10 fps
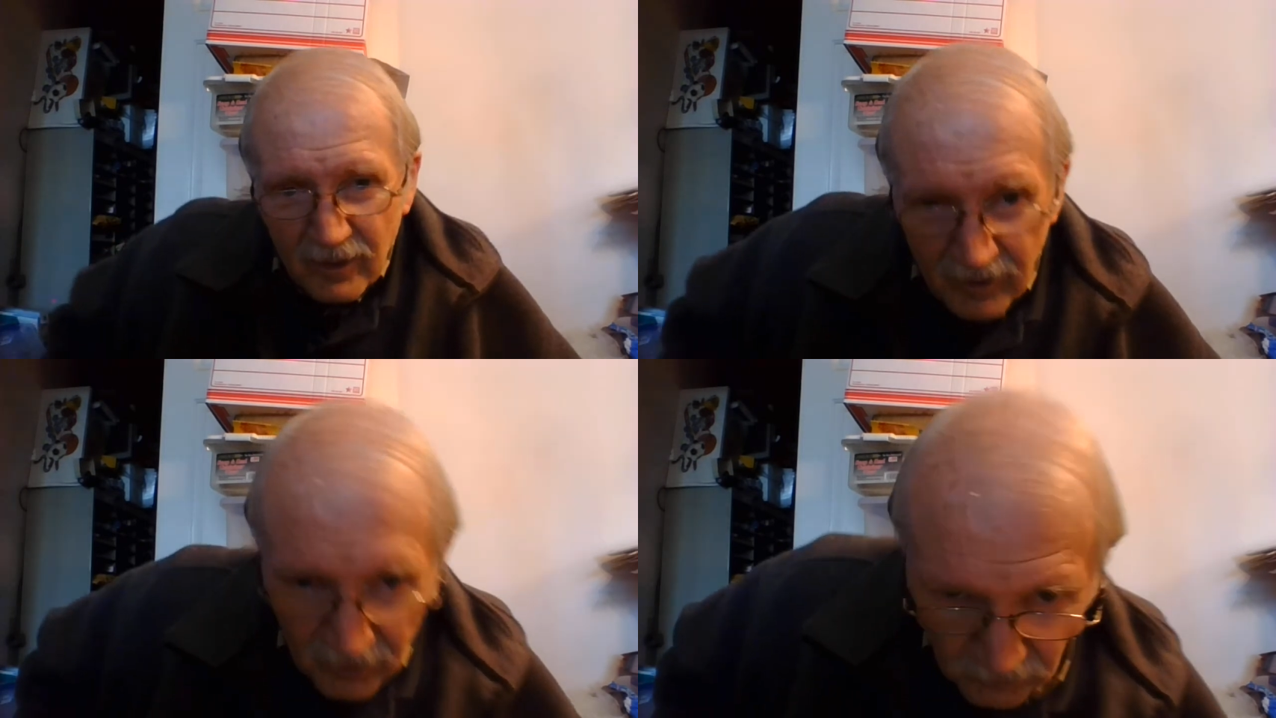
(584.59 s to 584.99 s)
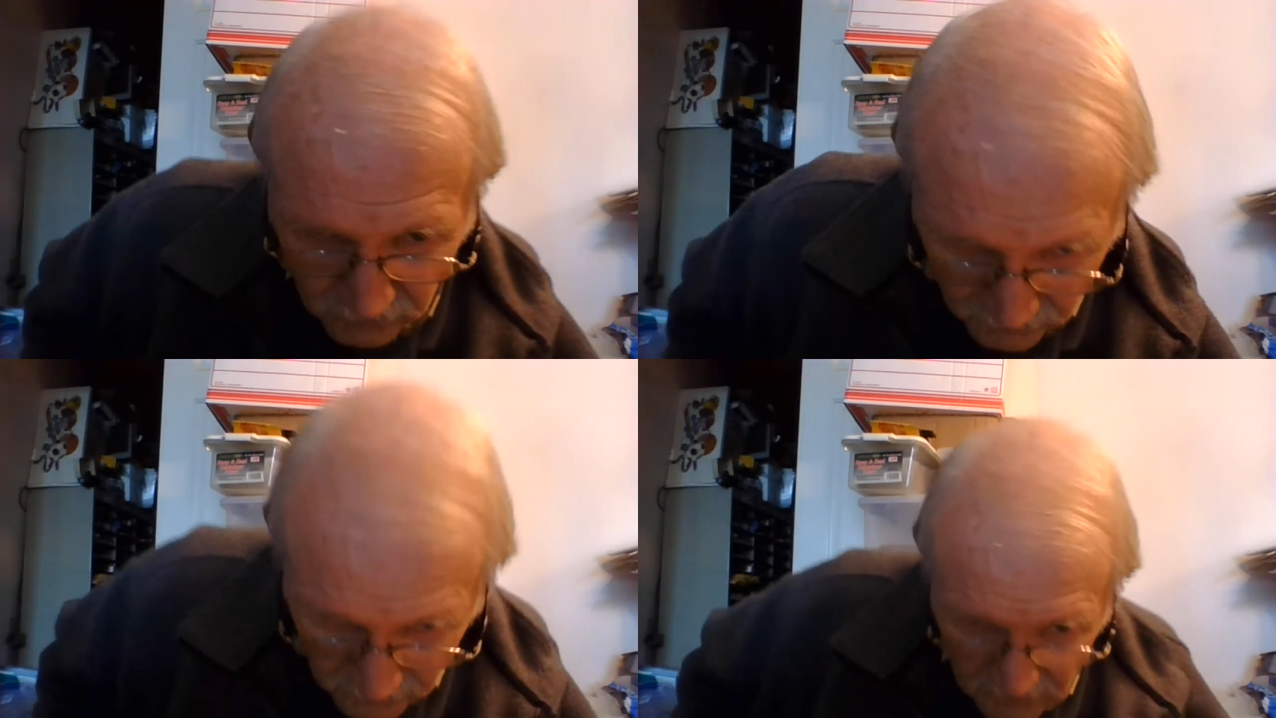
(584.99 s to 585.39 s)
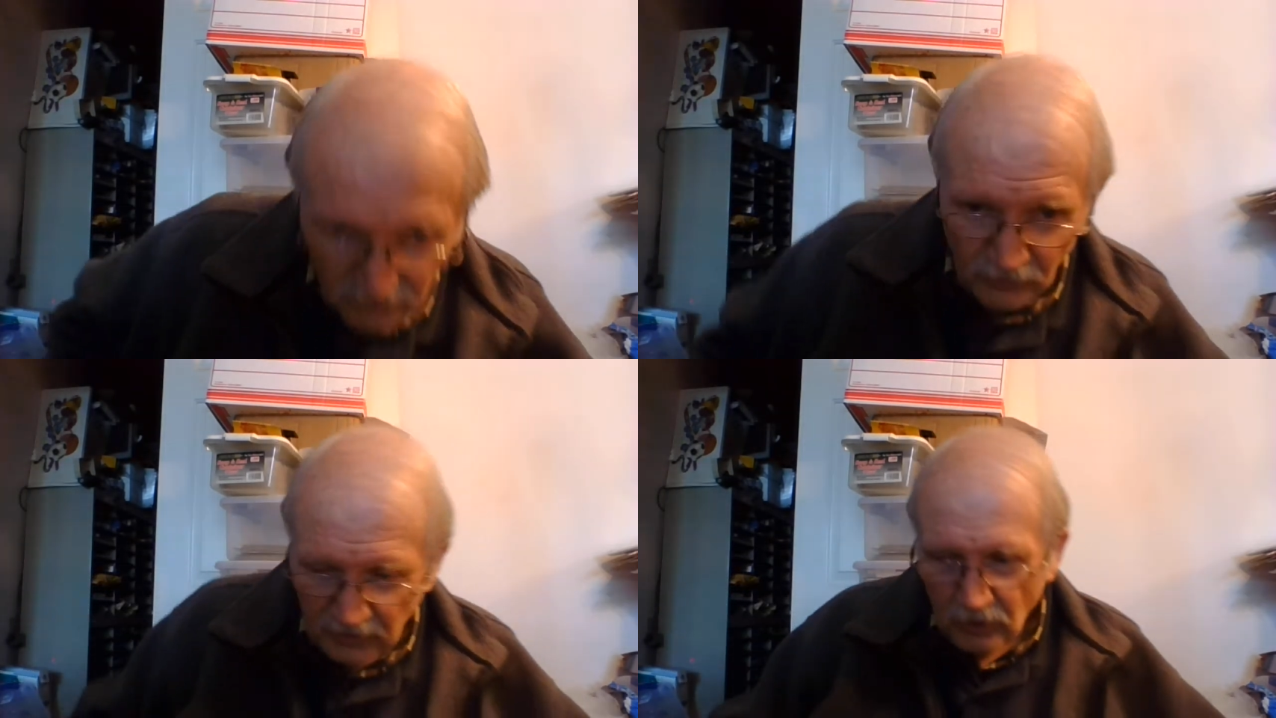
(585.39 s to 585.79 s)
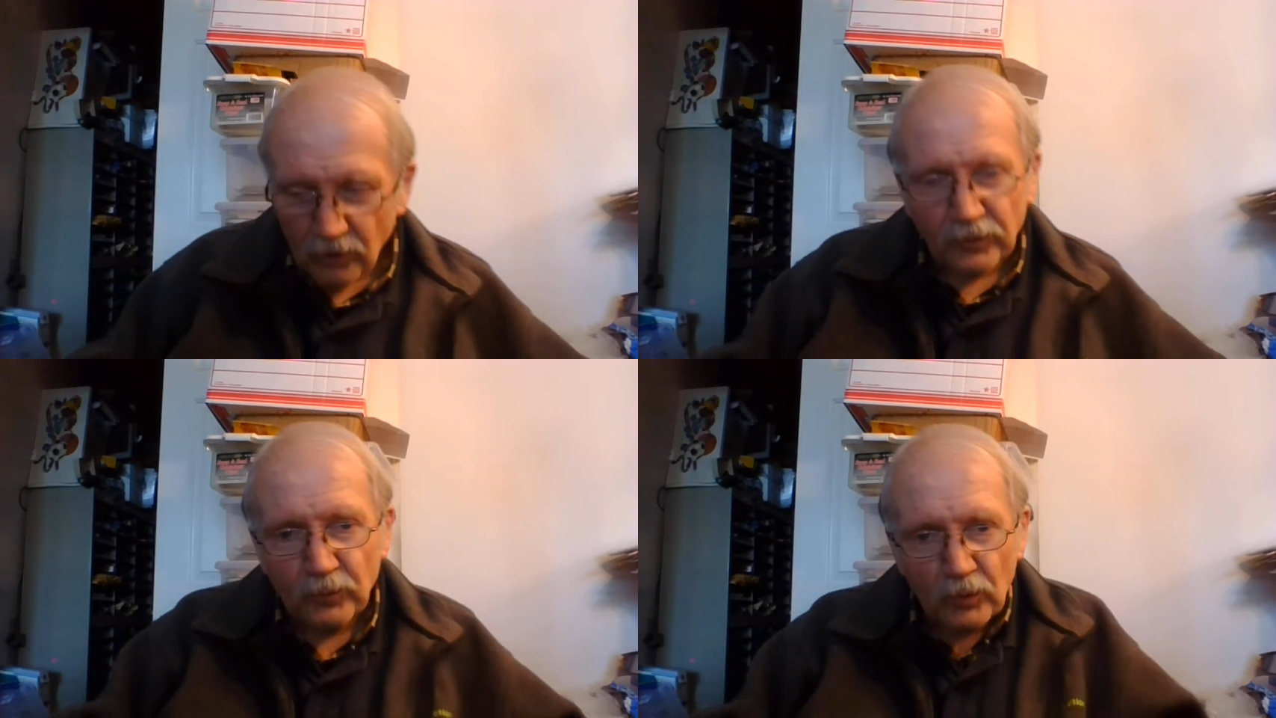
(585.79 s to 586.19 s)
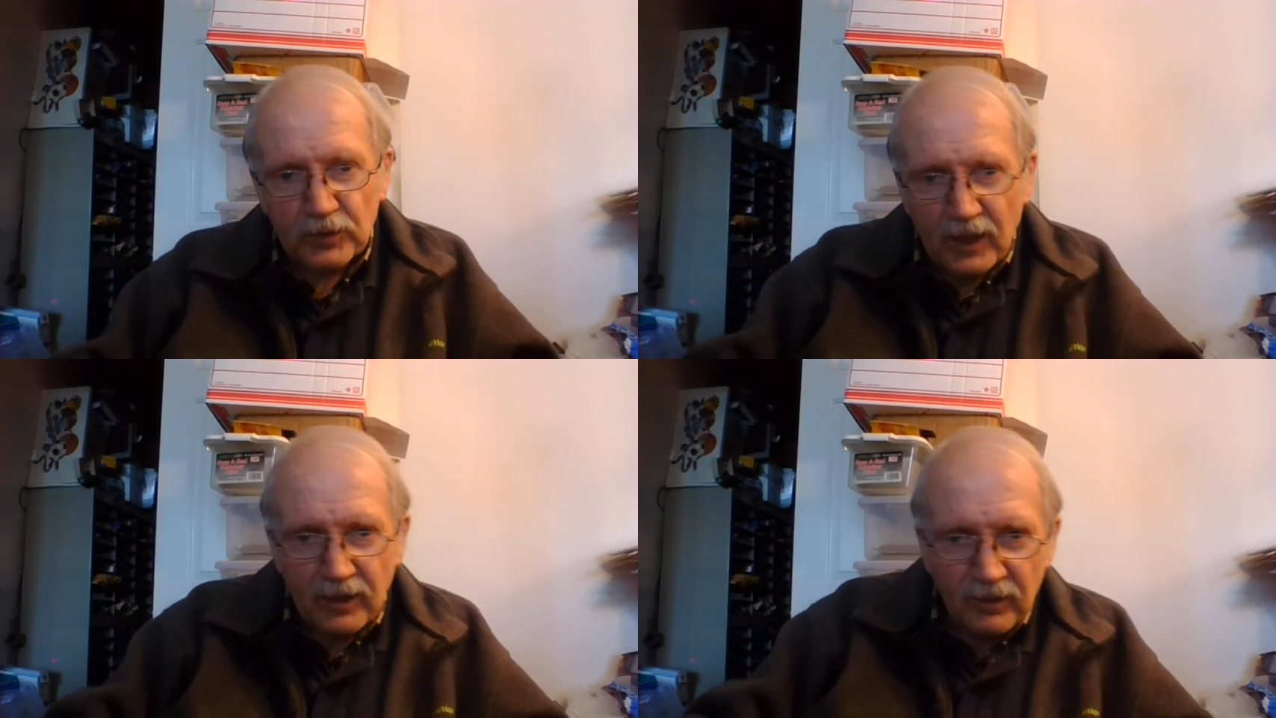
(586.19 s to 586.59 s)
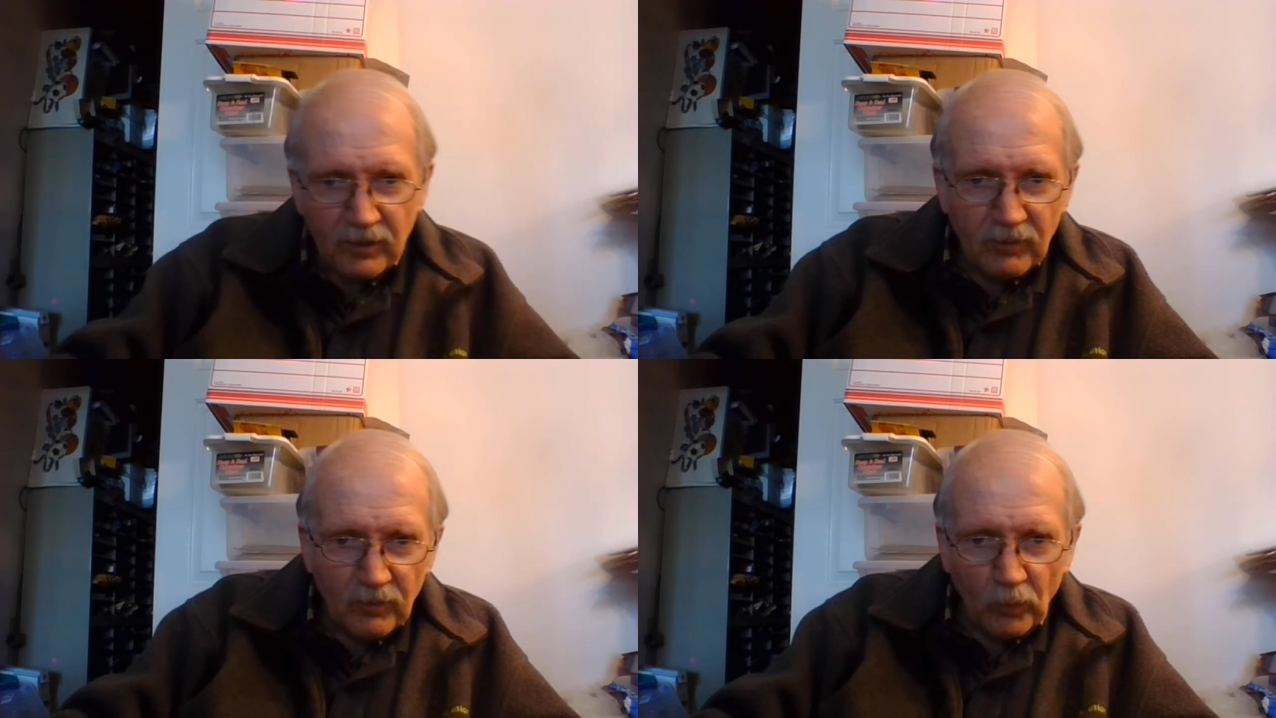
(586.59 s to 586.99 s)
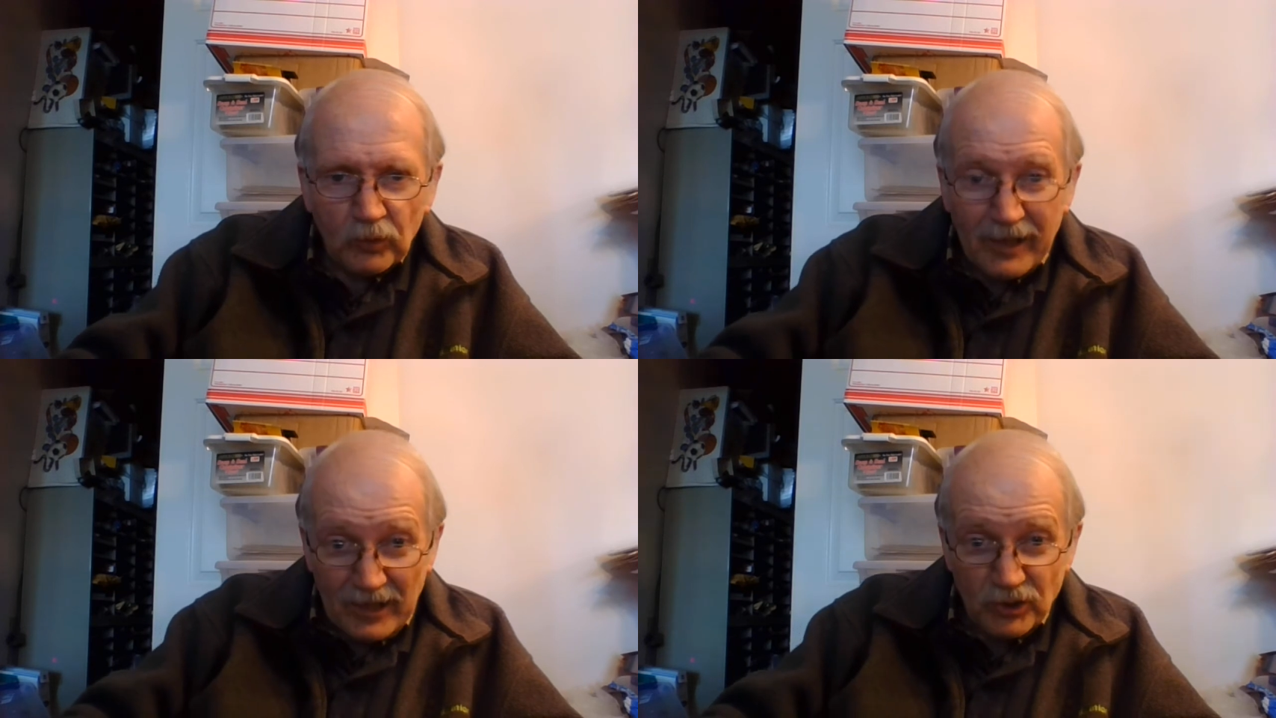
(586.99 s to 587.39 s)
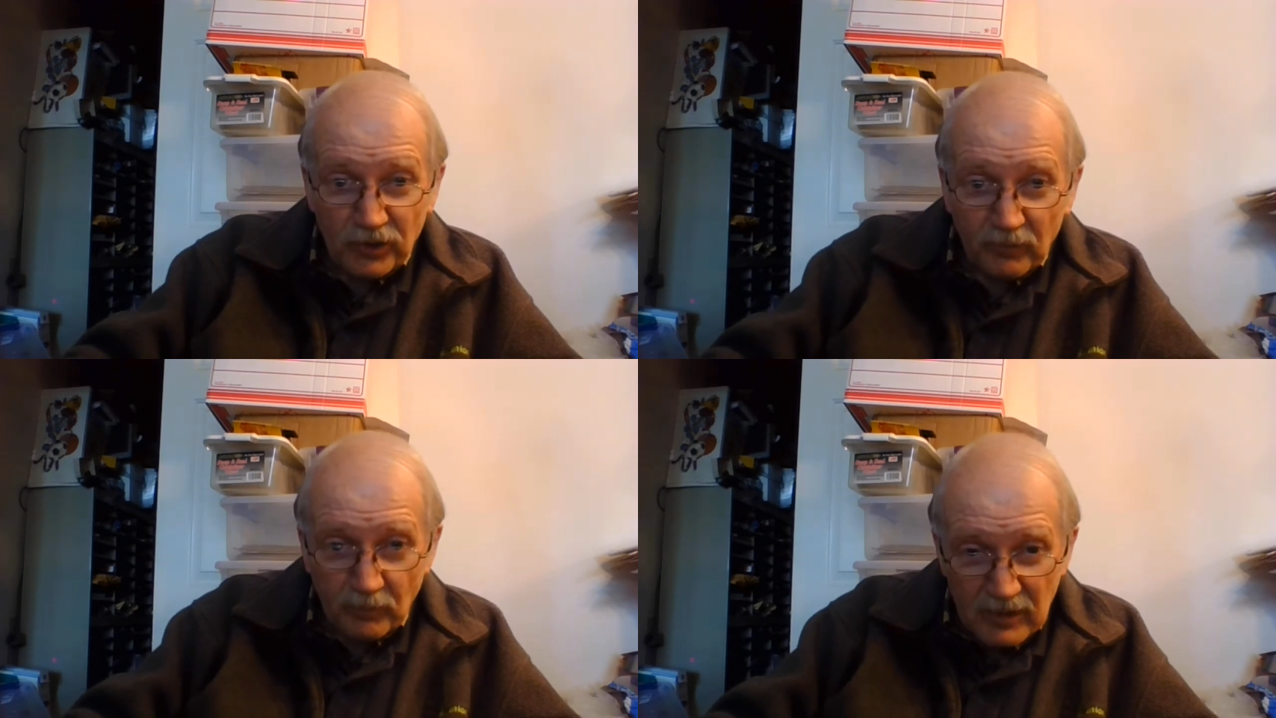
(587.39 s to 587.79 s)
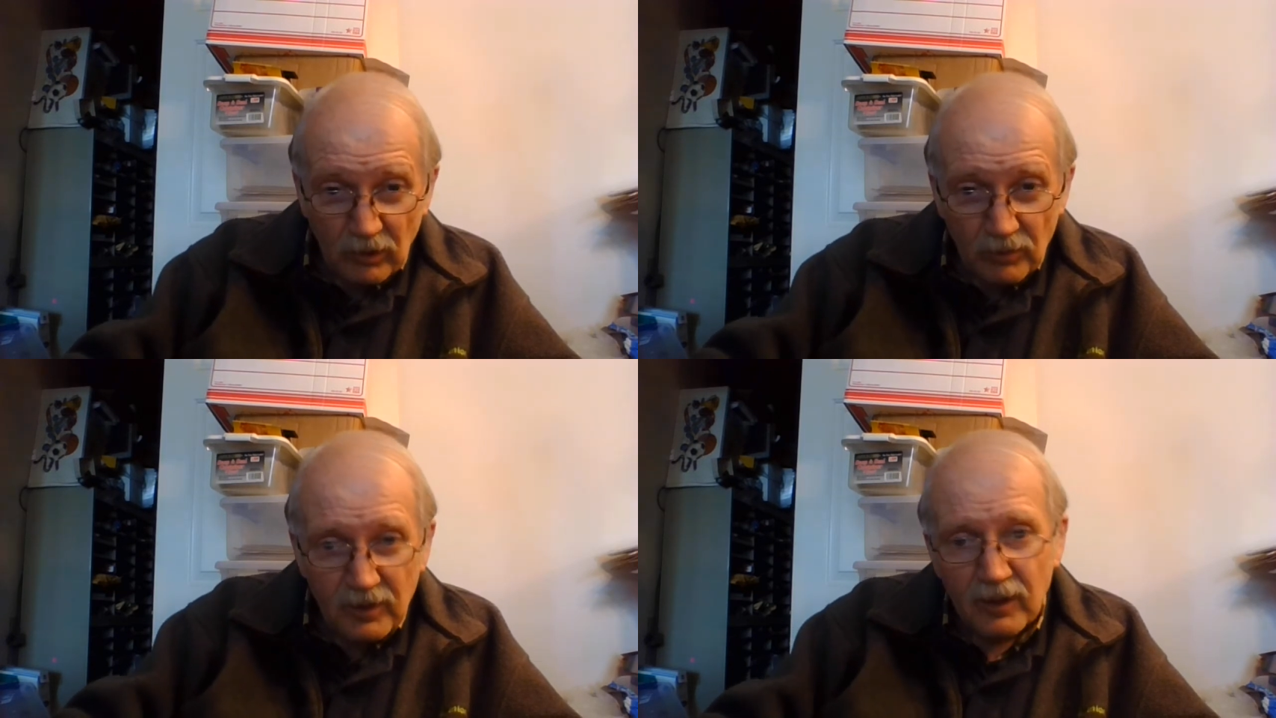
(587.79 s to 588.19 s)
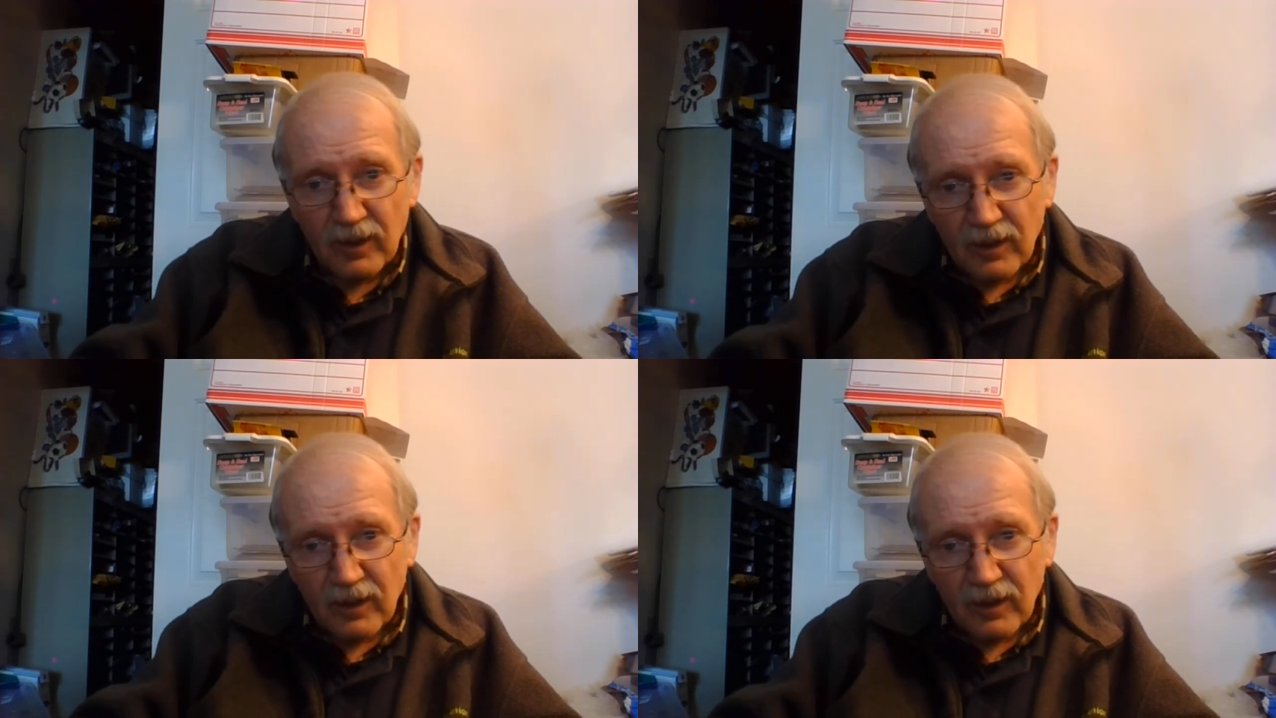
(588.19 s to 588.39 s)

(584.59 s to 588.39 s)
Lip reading: And, they called it rotation of milk.